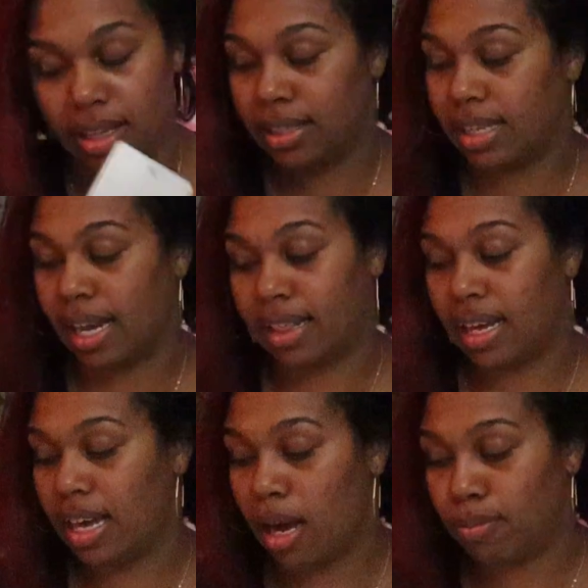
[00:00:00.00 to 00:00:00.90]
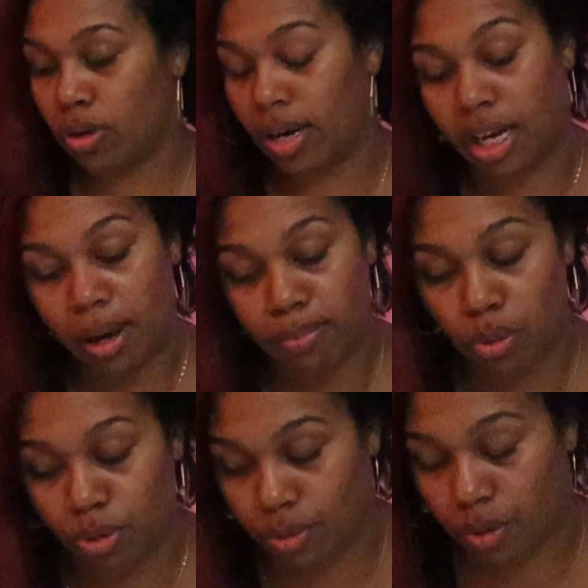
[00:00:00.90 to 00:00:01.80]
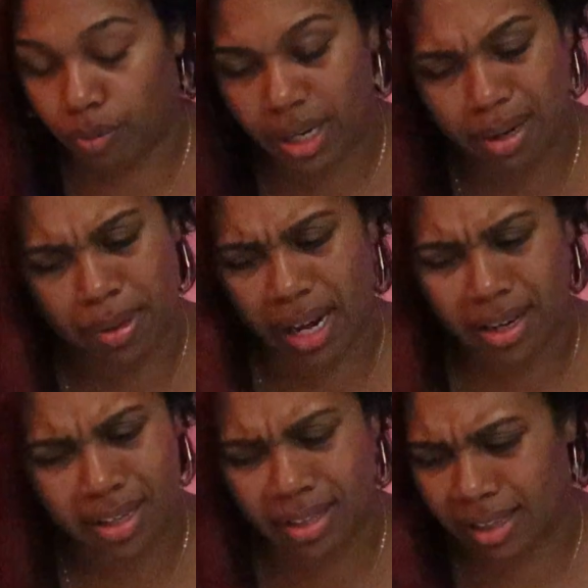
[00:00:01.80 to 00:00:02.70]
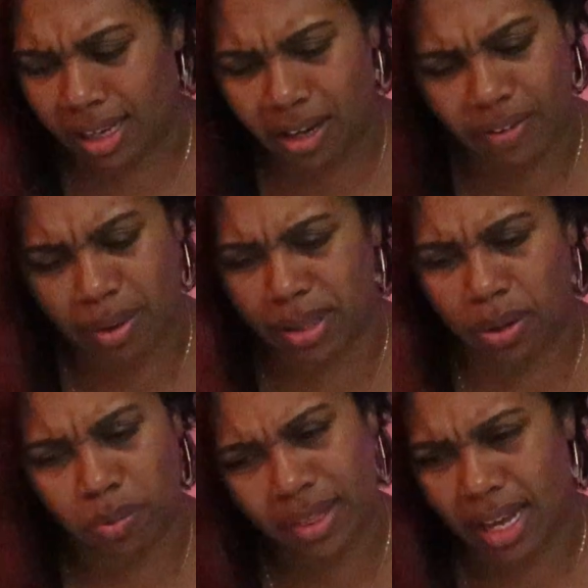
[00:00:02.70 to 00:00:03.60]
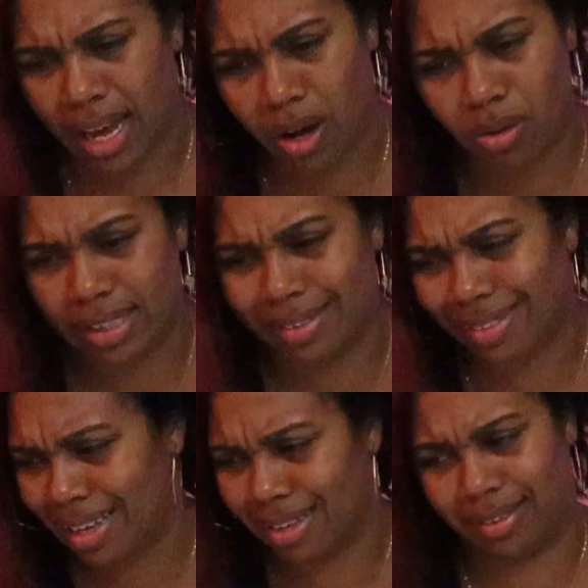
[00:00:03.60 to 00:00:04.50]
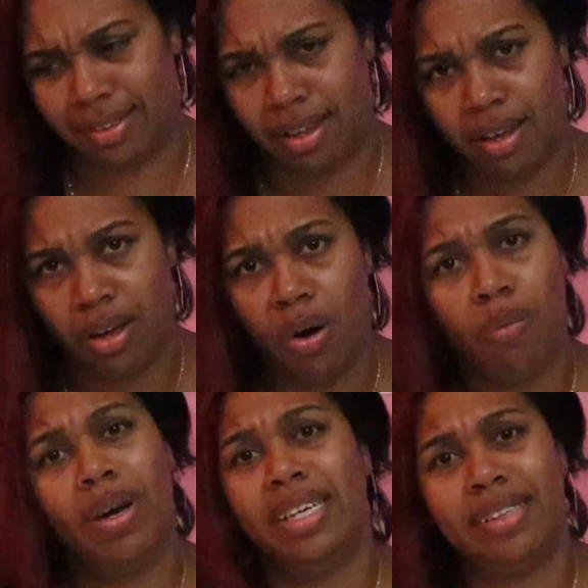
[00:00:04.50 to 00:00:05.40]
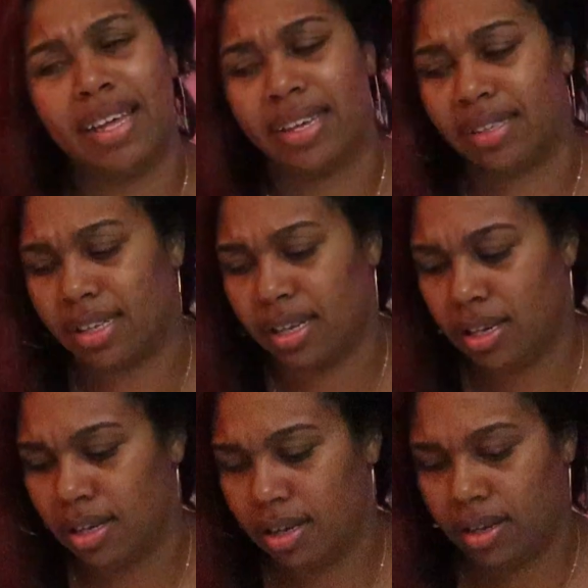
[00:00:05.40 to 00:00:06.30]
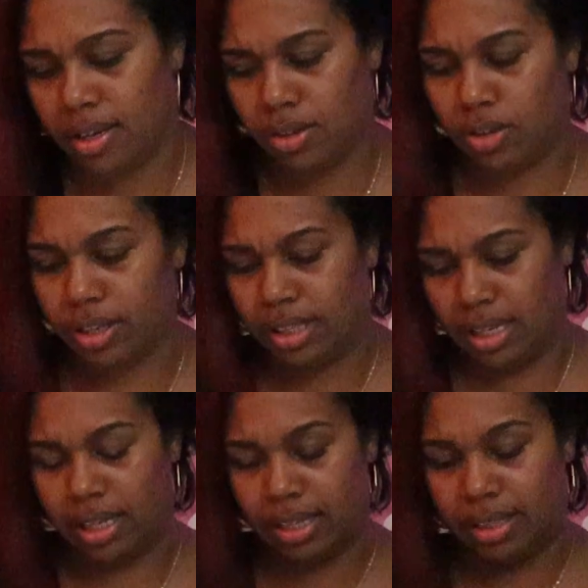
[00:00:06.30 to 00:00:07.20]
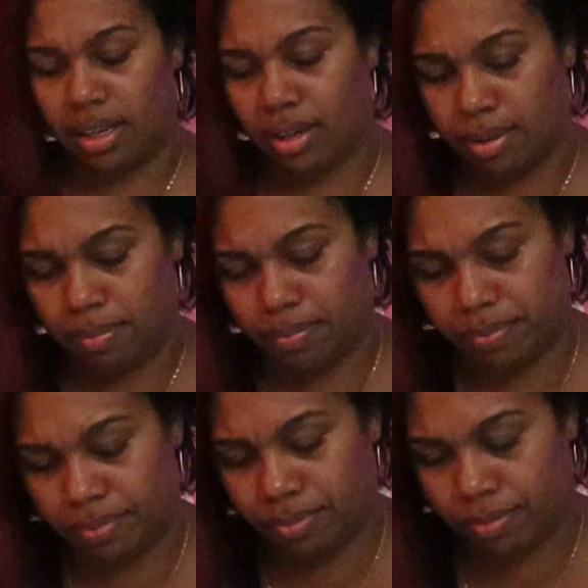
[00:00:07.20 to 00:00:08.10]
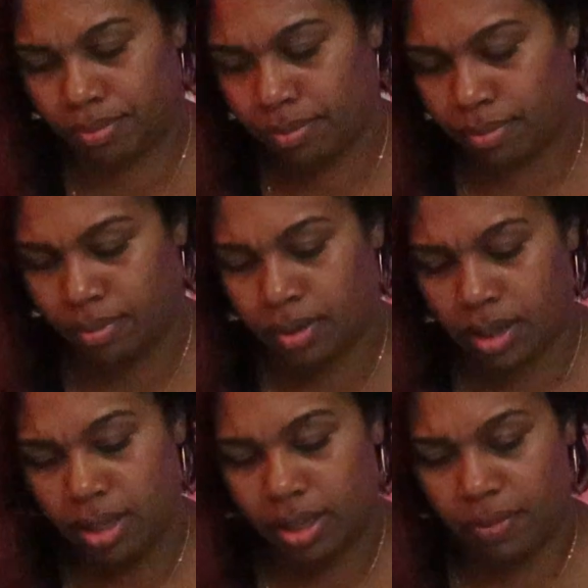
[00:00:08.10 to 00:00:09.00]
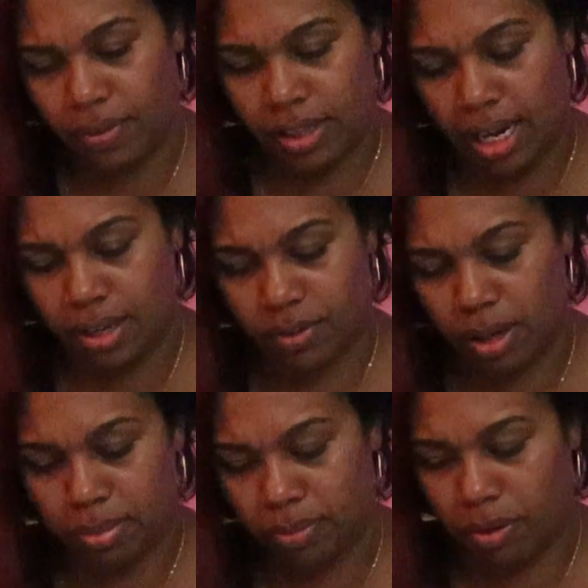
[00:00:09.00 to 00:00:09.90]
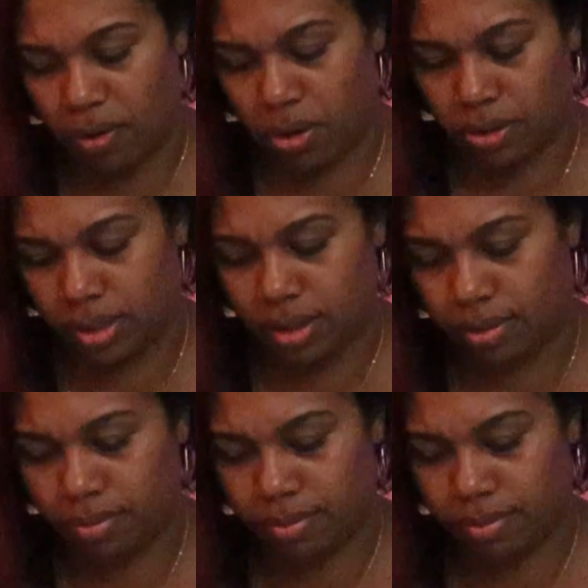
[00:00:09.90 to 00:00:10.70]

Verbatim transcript: it's like they kept trying to come through through the reading, but I couldn't clarify. I was like, what the hell is this? What is this? So let's see. Let's um, clarify the Eight of Cups in reverse.